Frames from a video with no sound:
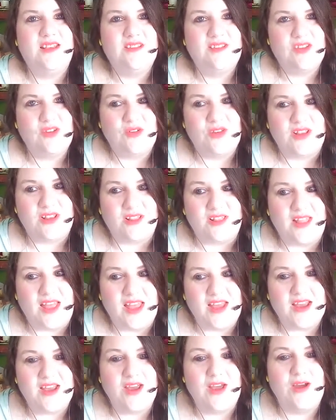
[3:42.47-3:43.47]
so he
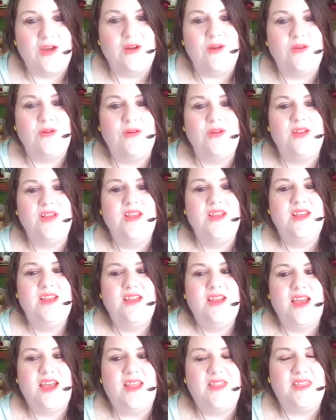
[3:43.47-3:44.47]
let go,
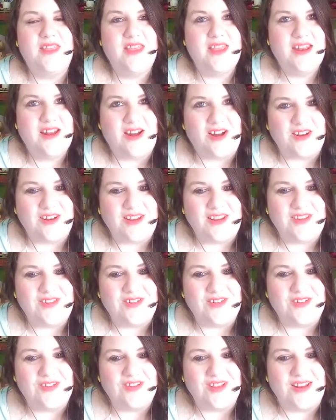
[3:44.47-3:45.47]
and then on
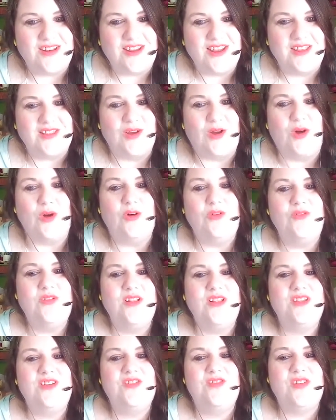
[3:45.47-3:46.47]
Easter Sunday, the whole
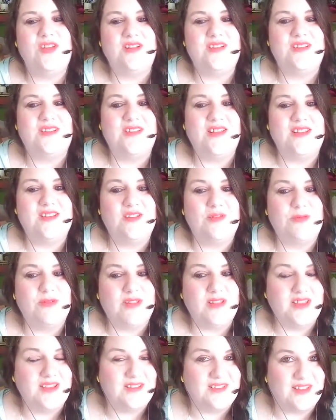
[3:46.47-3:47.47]
village felt a sense of
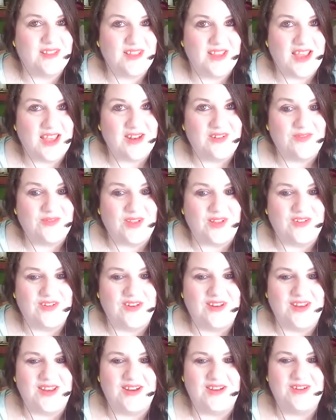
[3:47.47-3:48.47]
release that they hadn't felt
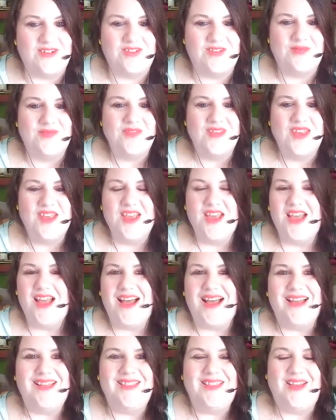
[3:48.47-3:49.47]
in years.
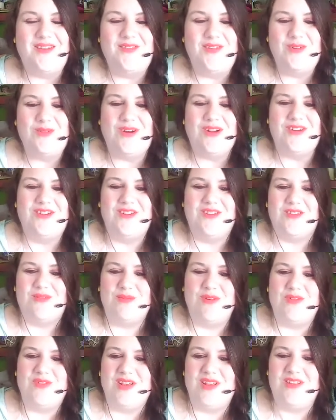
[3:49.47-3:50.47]
I love to watch this
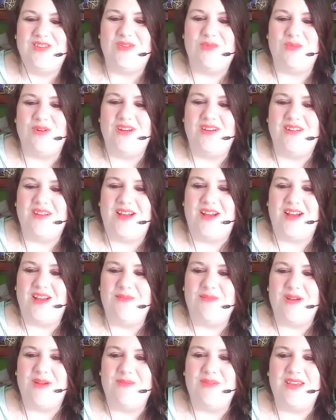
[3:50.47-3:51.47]
movie in the
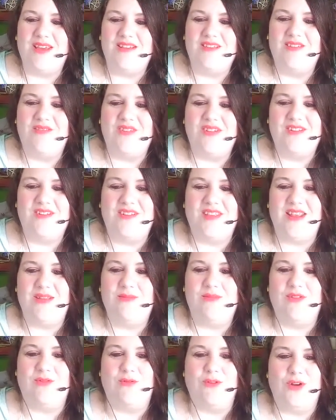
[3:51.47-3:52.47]
springtime because of its
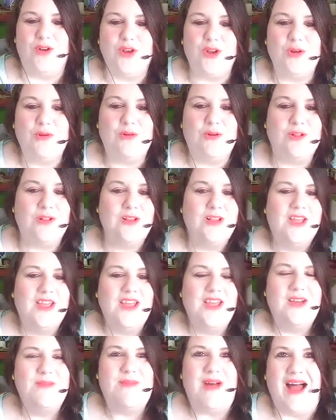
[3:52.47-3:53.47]
themes of renewal,
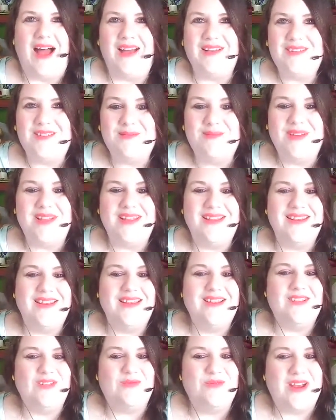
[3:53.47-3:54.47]

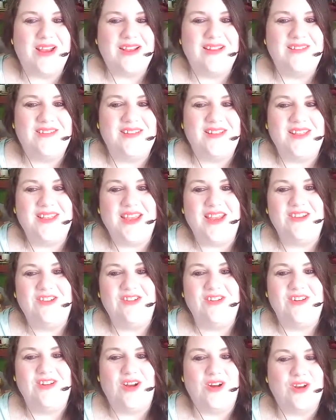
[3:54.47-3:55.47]
possibilities, and
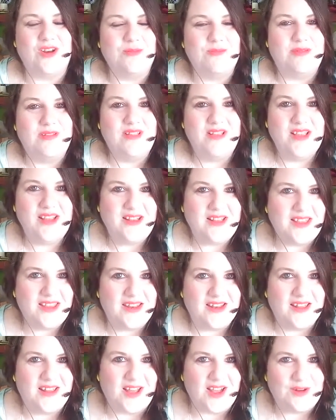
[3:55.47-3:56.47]
reconciliation are completely
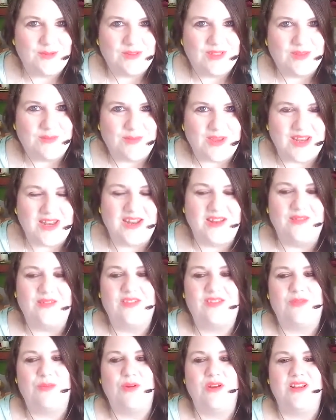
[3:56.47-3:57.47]
in line with the meaning of the
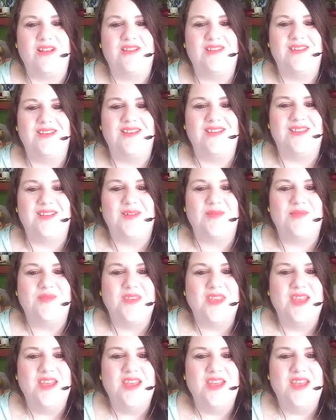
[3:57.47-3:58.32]
spring season.